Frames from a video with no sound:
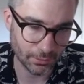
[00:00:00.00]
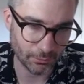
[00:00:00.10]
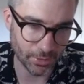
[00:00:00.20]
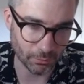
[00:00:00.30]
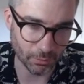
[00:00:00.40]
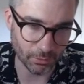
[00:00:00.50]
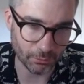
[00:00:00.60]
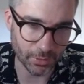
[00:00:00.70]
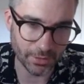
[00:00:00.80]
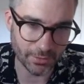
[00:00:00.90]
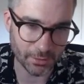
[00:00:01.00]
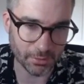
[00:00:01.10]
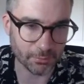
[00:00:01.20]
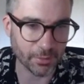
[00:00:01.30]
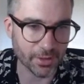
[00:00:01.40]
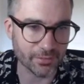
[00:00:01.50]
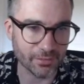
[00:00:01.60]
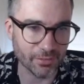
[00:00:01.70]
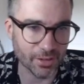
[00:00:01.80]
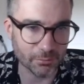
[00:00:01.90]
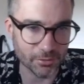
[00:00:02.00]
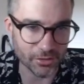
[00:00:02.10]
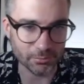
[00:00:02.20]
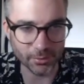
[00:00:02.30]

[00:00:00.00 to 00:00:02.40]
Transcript: We didn't think about the base of this vending machine,